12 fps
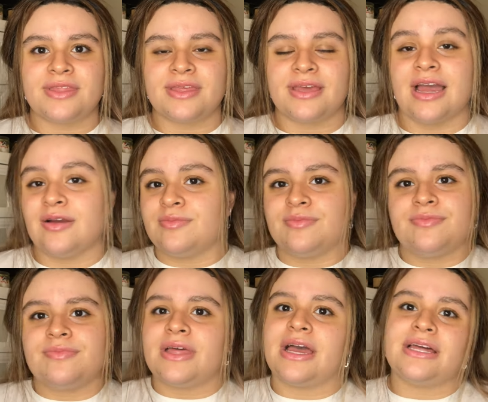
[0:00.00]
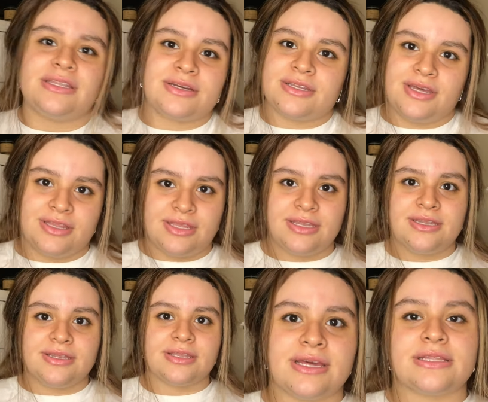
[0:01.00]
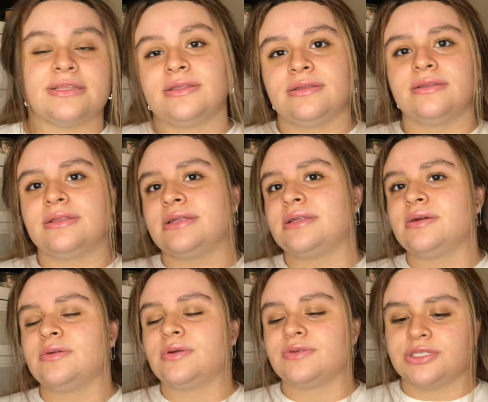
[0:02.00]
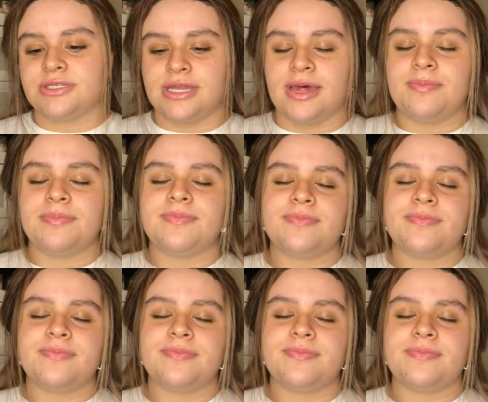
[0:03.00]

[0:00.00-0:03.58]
I look nothing like Lily-Rose Depp.